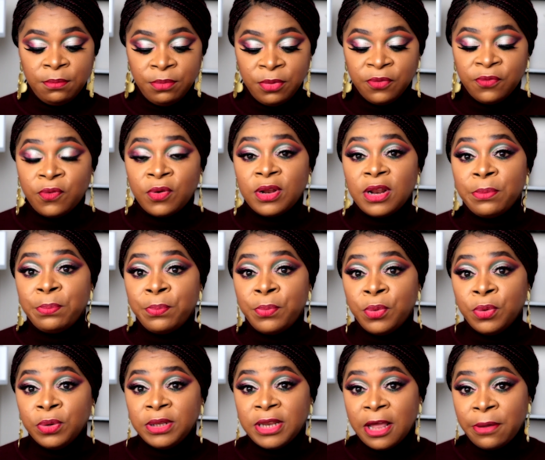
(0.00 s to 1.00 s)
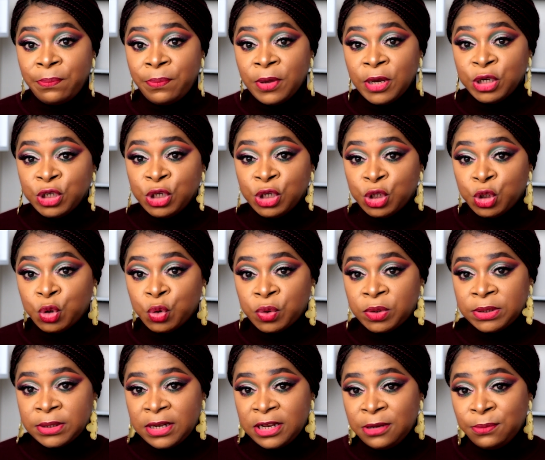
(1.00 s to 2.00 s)
Before they put that patient to
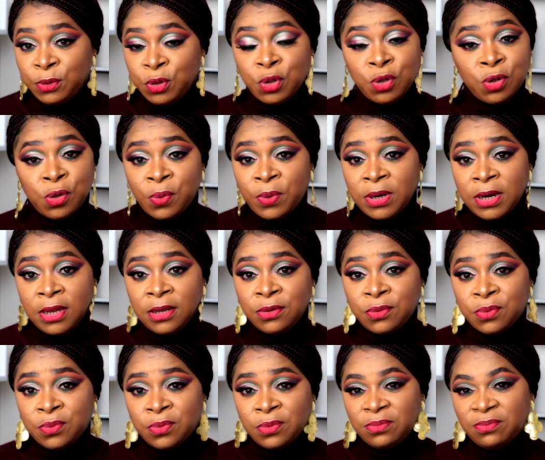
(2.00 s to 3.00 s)
sleep, do you know what I do?